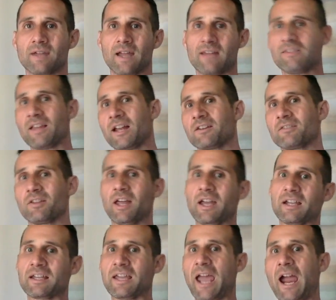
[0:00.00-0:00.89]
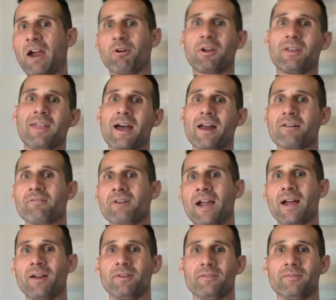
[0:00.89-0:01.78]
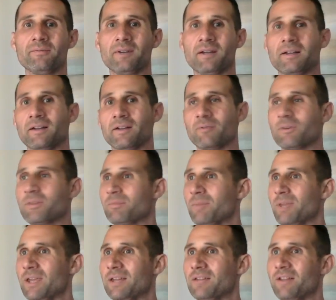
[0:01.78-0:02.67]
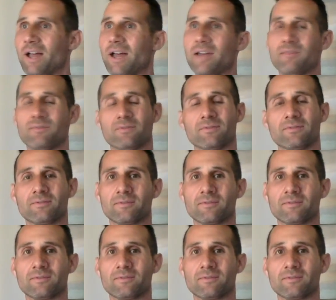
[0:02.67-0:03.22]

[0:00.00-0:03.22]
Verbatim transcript: and then like carry that around with me in life